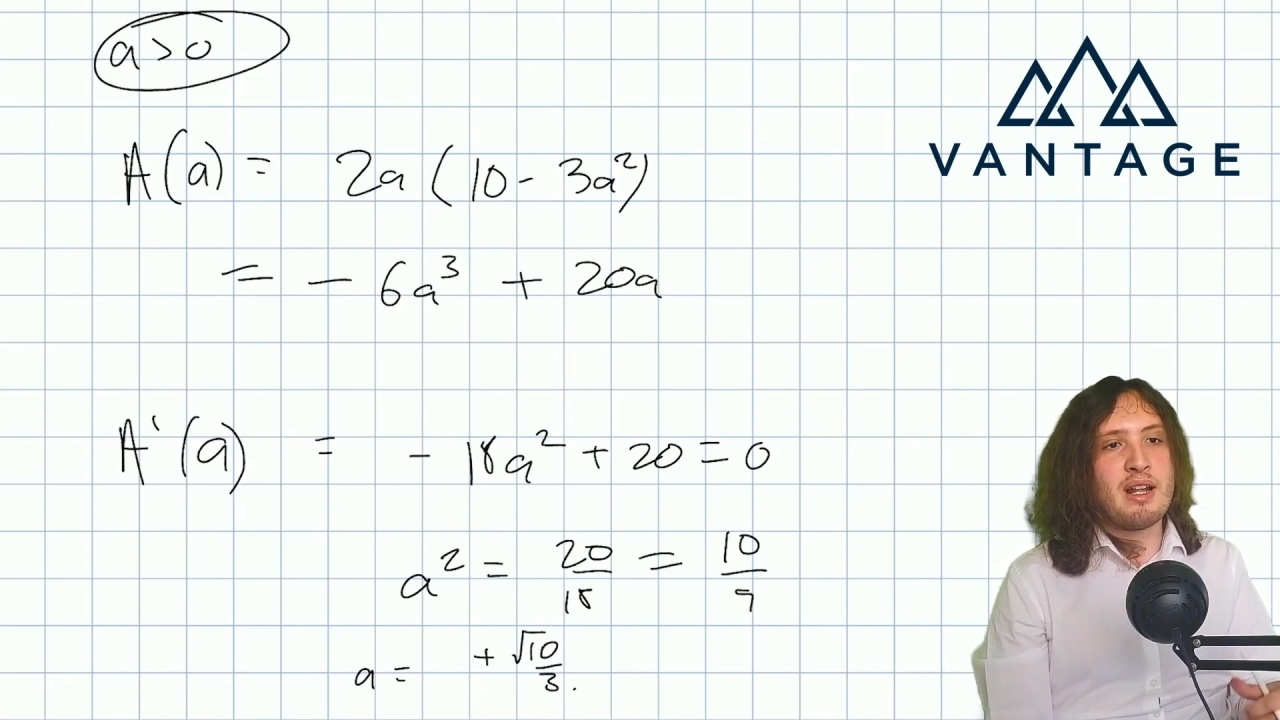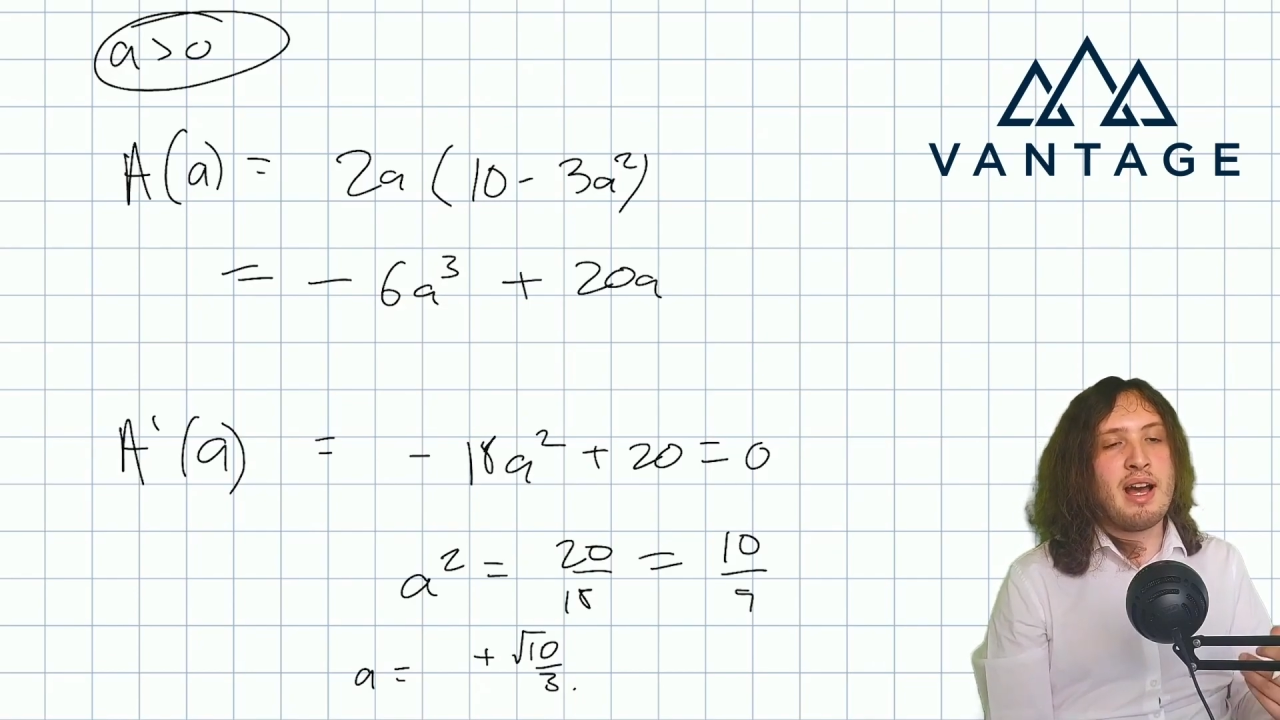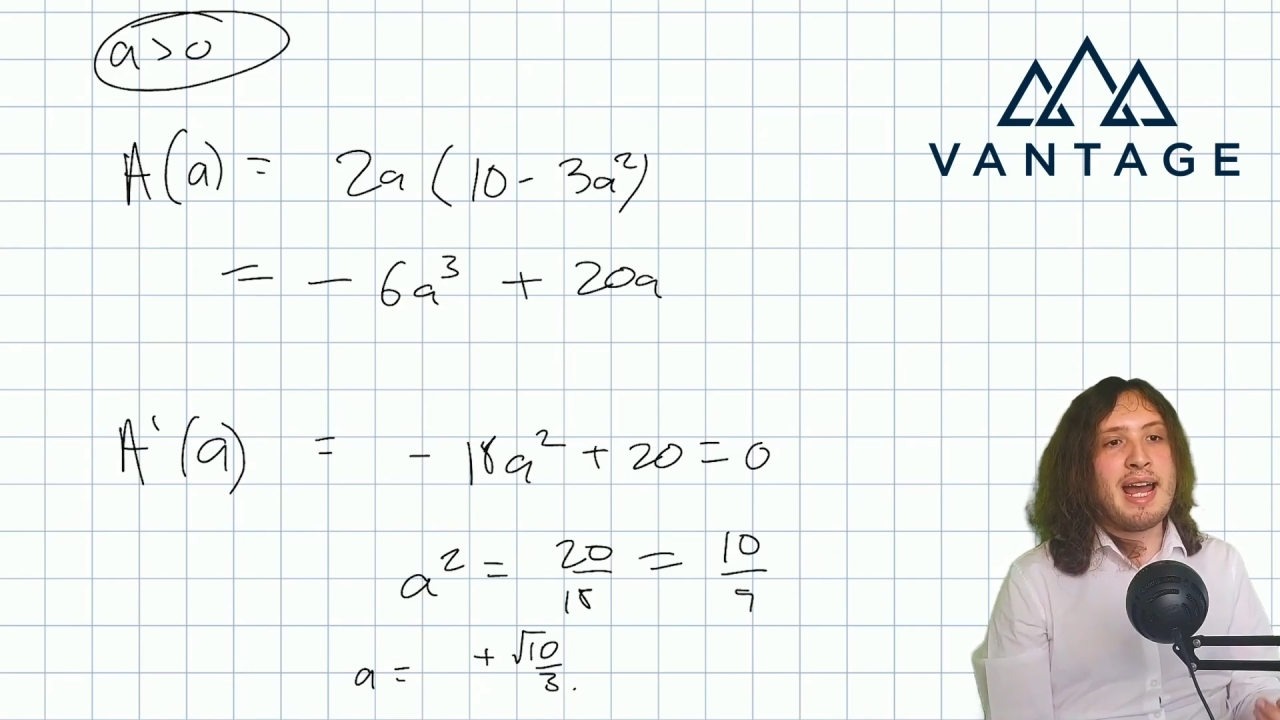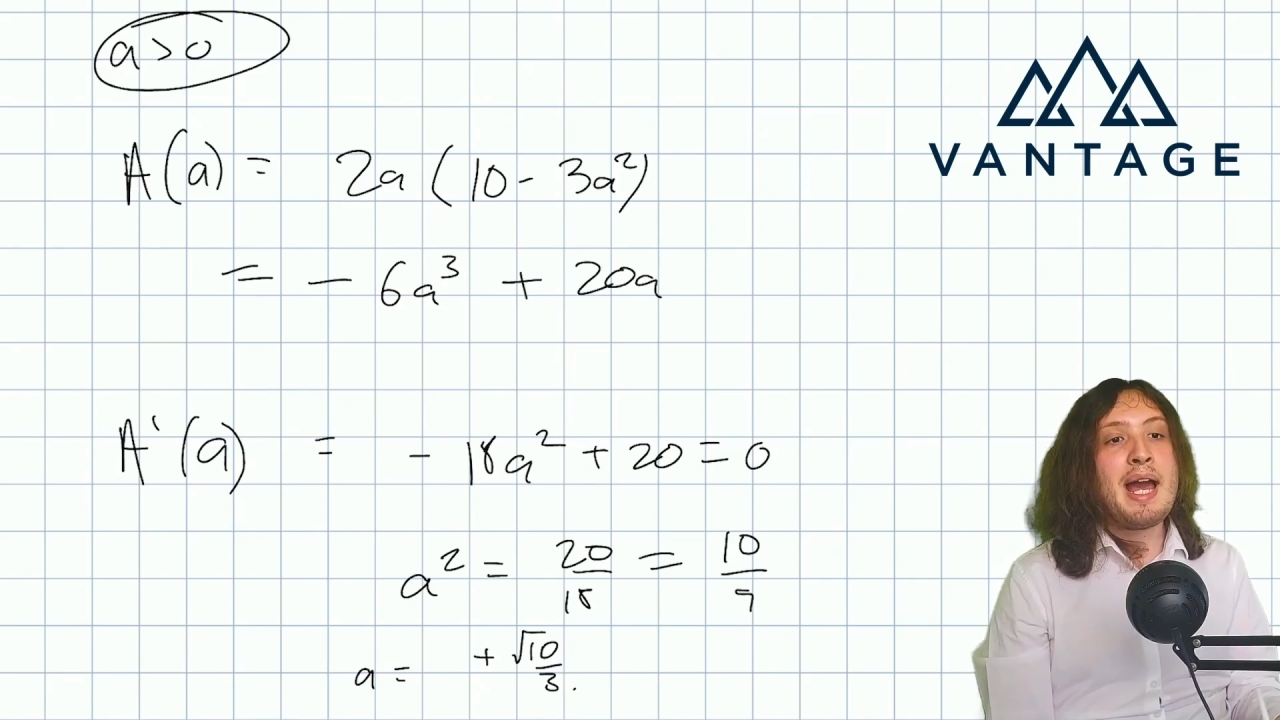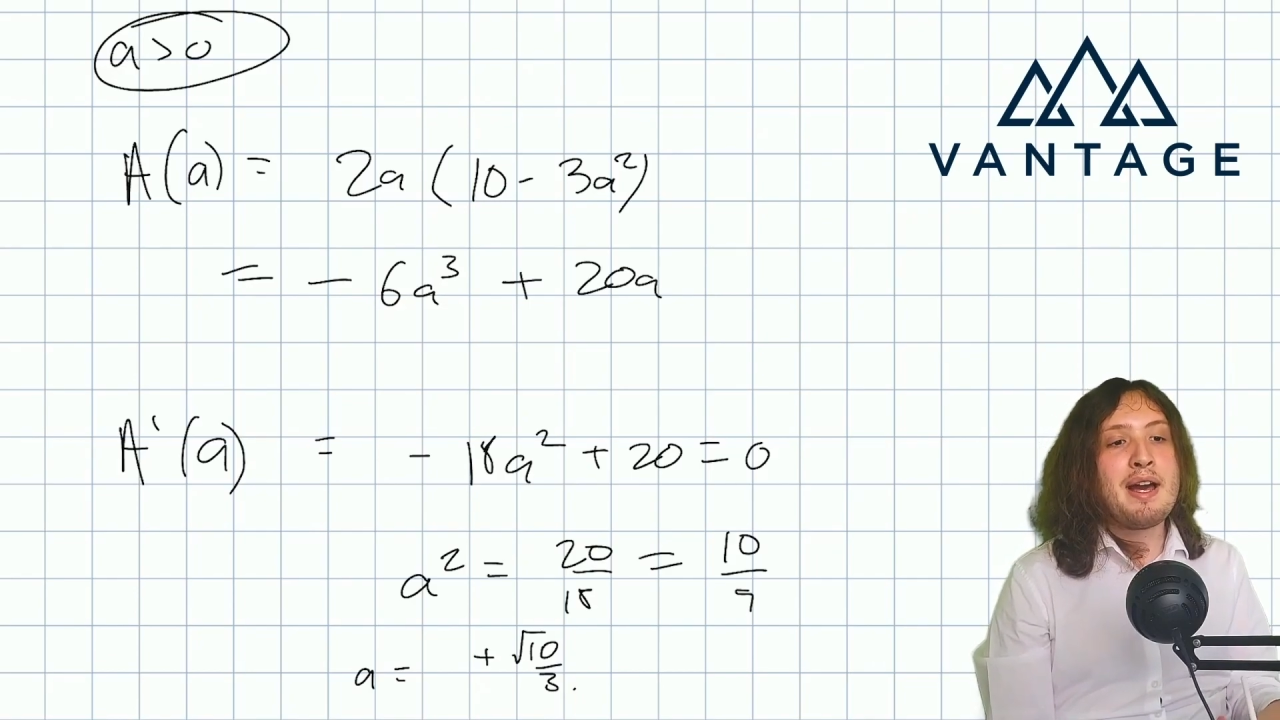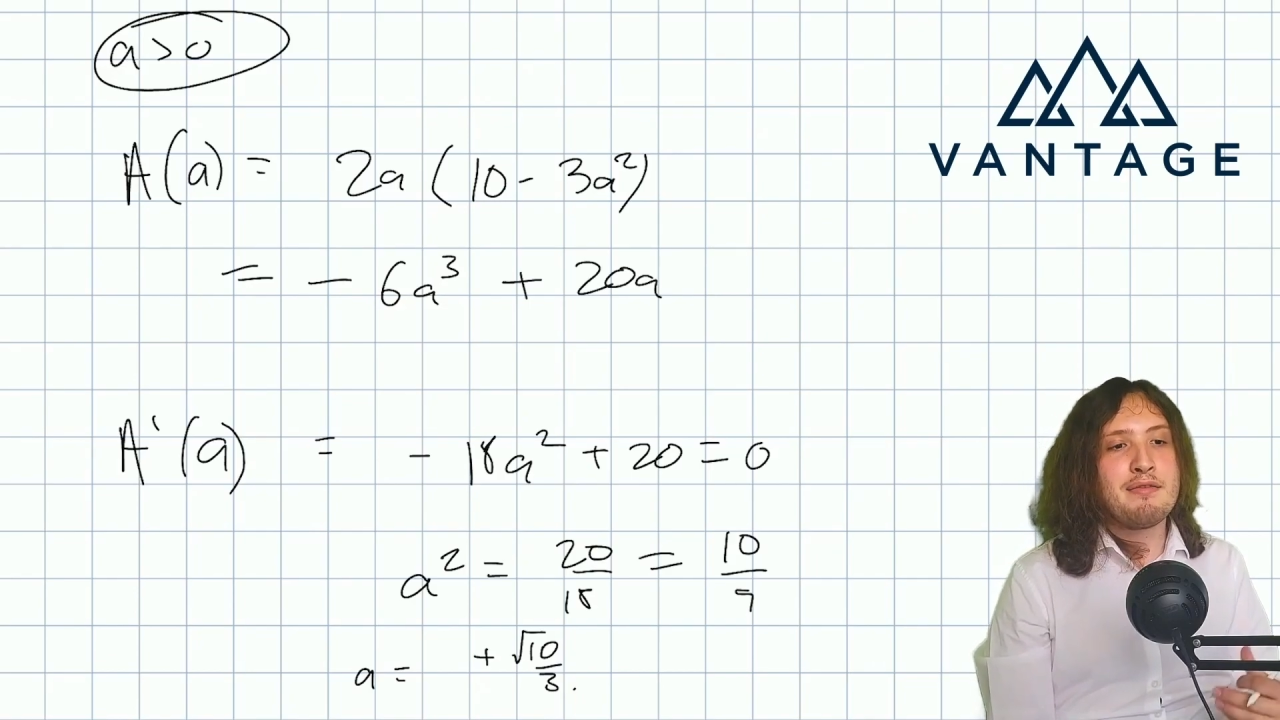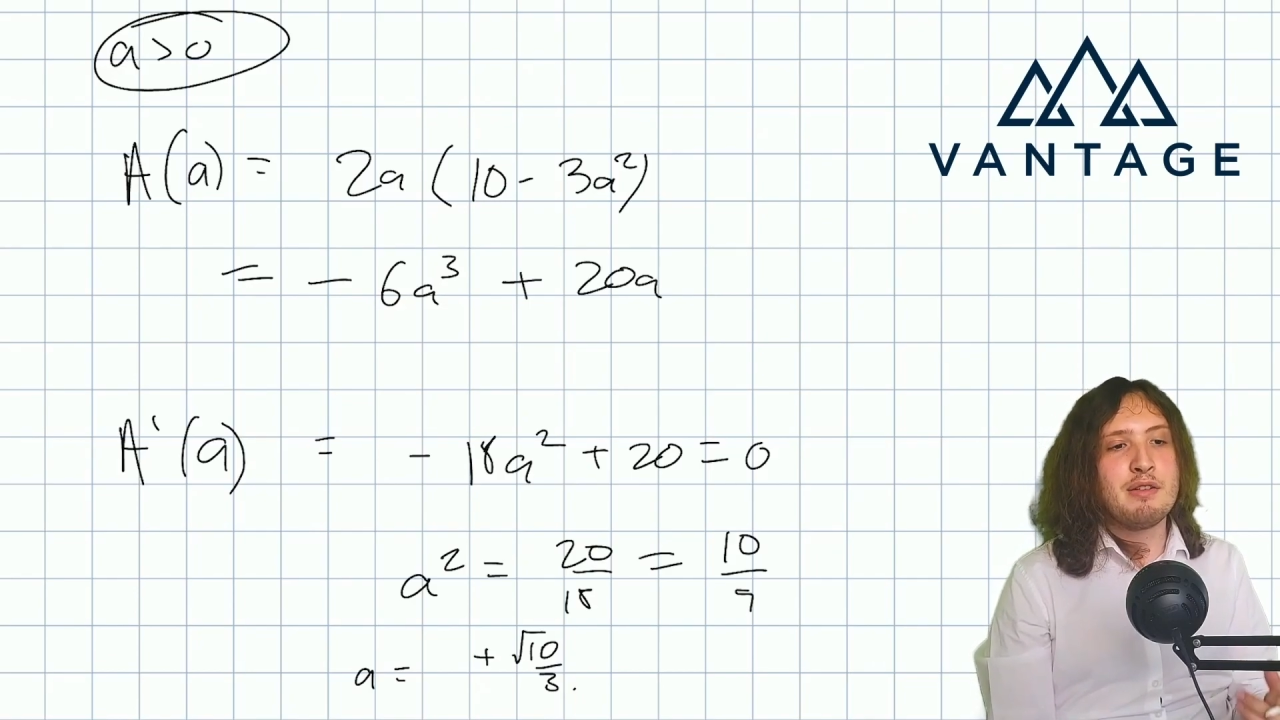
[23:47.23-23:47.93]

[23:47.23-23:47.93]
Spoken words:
I have